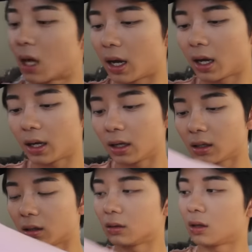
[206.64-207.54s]

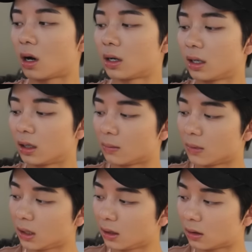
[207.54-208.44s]
I got it in a
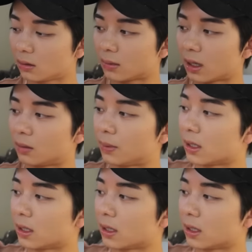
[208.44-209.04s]
medium, and it